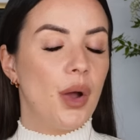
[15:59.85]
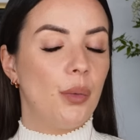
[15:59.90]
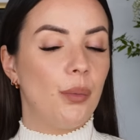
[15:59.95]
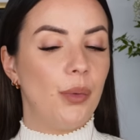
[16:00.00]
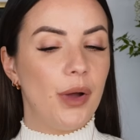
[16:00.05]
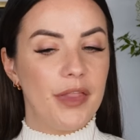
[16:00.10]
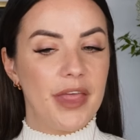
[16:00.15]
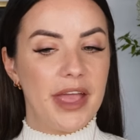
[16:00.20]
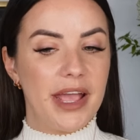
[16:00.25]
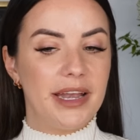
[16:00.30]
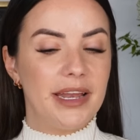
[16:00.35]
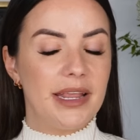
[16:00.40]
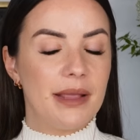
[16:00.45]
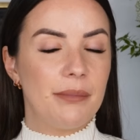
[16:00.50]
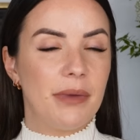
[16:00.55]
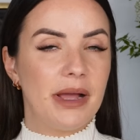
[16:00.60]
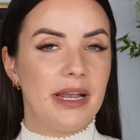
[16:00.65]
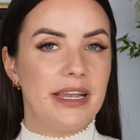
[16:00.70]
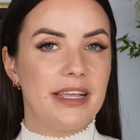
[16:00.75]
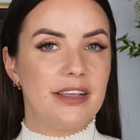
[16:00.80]
Were there any
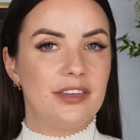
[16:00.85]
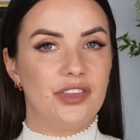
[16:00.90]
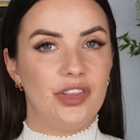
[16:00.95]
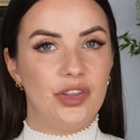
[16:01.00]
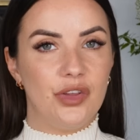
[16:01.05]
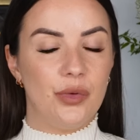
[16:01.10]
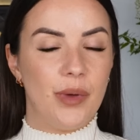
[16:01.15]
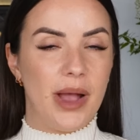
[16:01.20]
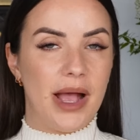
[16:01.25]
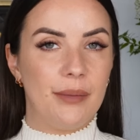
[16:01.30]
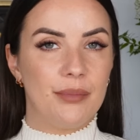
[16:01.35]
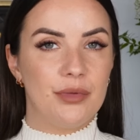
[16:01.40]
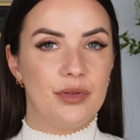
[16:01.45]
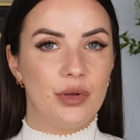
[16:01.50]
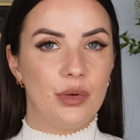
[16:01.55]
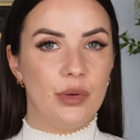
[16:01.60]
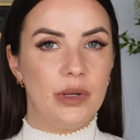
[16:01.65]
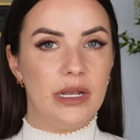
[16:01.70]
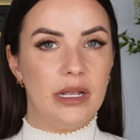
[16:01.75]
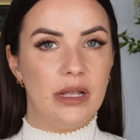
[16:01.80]
in my list that you
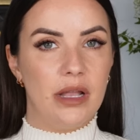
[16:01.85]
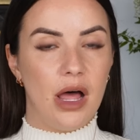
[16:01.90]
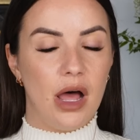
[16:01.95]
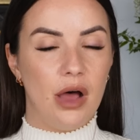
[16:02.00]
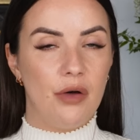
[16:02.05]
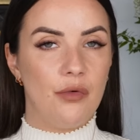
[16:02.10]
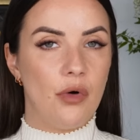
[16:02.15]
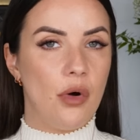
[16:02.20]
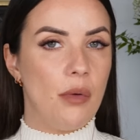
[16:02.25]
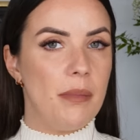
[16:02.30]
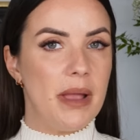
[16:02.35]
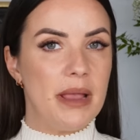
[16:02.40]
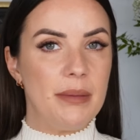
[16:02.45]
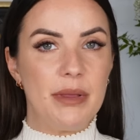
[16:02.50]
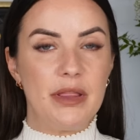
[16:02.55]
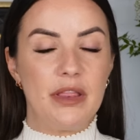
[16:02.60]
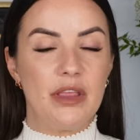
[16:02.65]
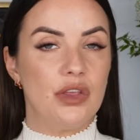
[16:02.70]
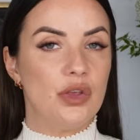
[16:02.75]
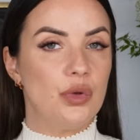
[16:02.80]
absolutely love or
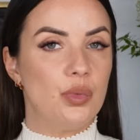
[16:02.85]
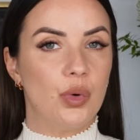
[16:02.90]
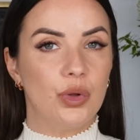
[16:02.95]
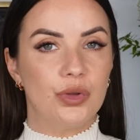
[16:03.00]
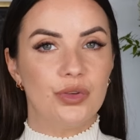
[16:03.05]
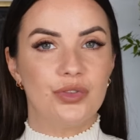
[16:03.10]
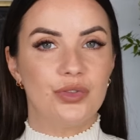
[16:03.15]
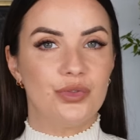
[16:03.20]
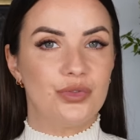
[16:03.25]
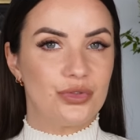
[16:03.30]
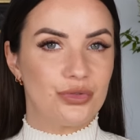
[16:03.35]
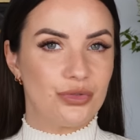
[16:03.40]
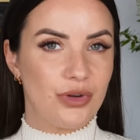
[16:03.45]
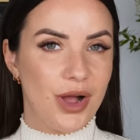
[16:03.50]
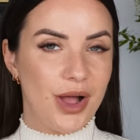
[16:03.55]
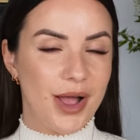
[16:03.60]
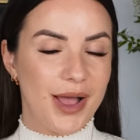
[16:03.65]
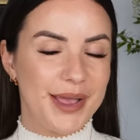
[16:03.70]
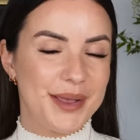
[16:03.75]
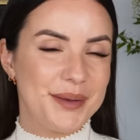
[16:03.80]
maybe that you want to
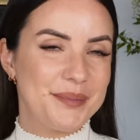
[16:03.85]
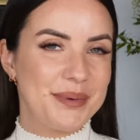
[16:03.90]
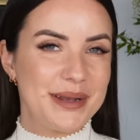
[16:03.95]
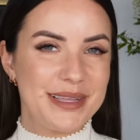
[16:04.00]
try?